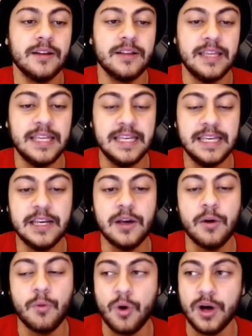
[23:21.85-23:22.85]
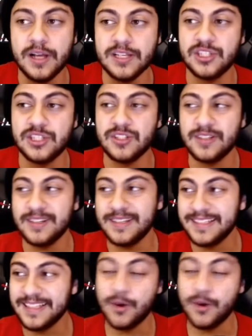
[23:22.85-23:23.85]
He was,
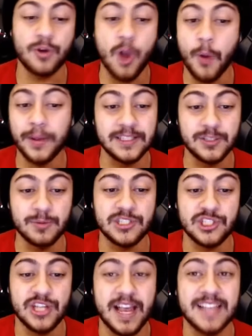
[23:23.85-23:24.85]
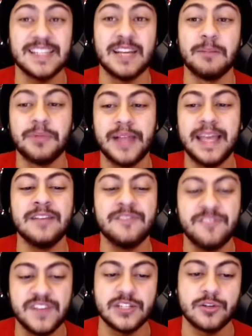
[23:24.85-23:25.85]
you know, going into his chest and playing
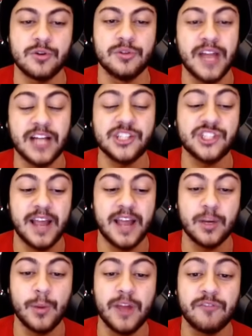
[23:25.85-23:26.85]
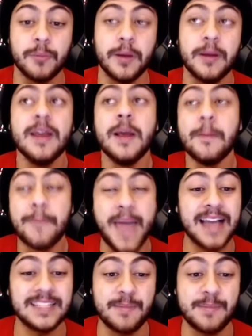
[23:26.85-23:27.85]
physical, not shying away from it,
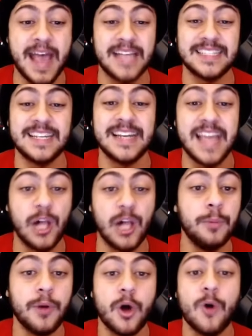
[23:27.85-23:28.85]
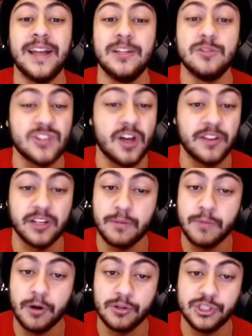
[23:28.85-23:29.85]
back to basket, elbow, and you saw the
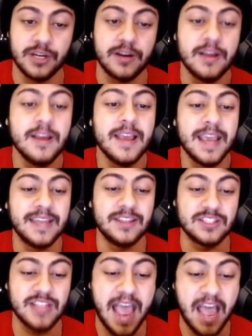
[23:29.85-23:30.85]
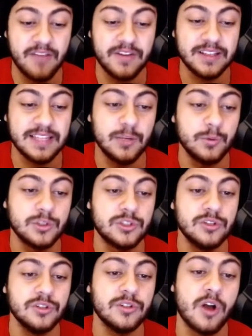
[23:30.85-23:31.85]
commotion and this havoc that he was
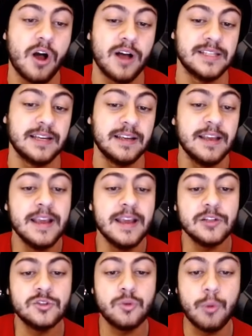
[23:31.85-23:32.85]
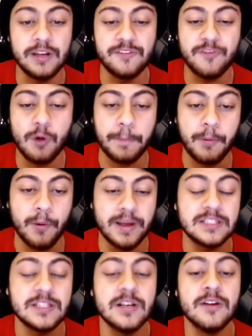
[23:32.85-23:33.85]
causing. 24
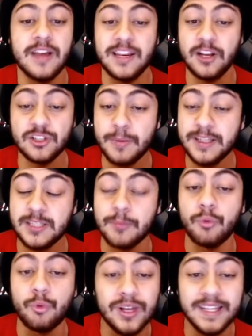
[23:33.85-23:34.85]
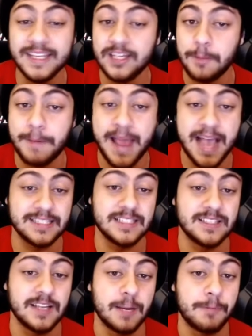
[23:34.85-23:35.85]
points, and he also made some really good passes
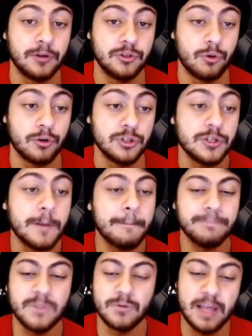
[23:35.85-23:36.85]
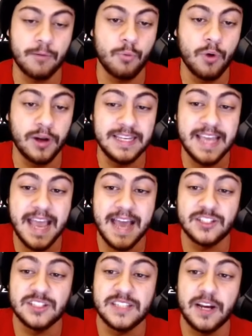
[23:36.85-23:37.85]
today, Paul George. There was that one he had
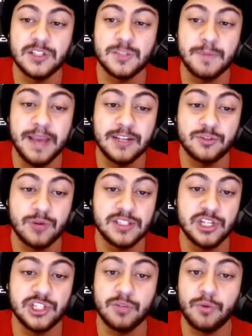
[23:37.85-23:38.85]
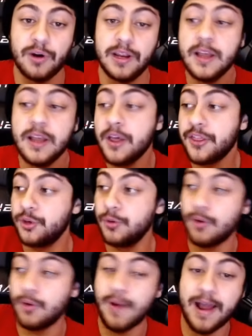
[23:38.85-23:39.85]
to Terrence Mann in transition where he threw
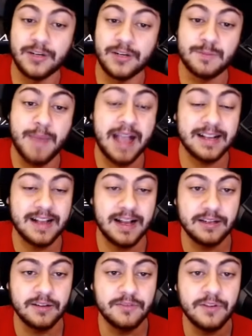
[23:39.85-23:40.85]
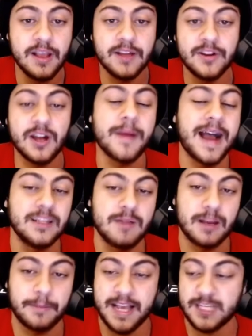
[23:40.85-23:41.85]
it around his back, kind of. Not a
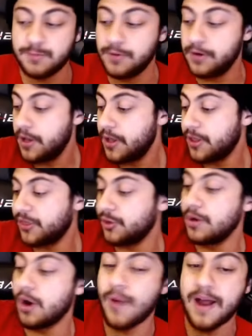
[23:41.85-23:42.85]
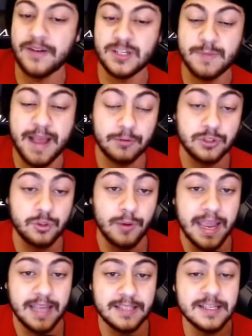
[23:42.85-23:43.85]
behind-the-back pass, but threw it around his back with two
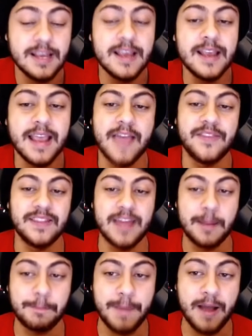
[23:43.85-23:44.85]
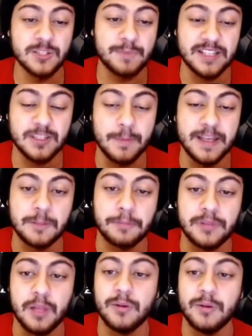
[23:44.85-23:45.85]
hands. And then that bounce pass to Mason
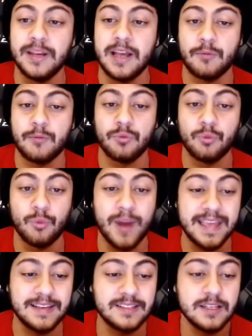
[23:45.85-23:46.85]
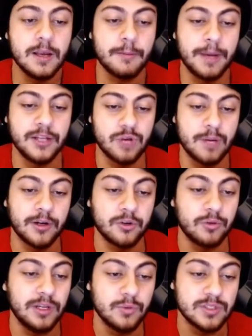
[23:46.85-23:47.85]
Plumlee when he got raked by Draymond
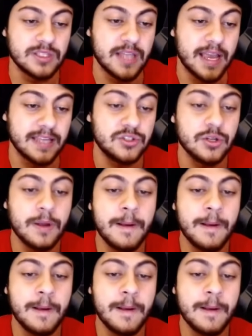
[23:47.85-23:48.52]
Green was nice.